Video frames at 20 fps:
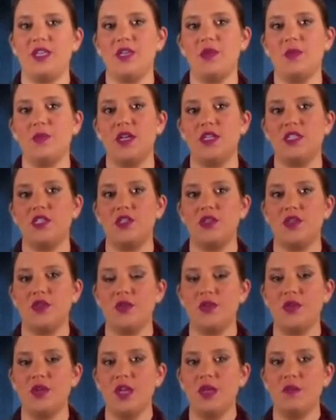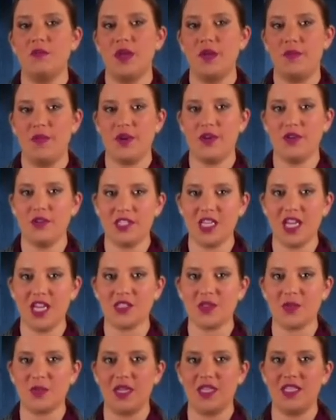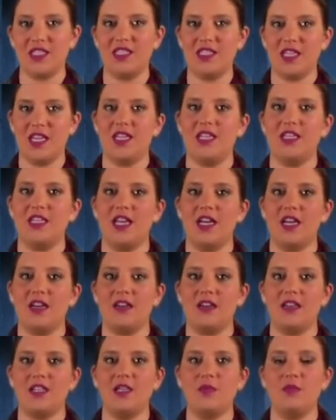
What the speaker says: He went to my parents' house when I stayed there.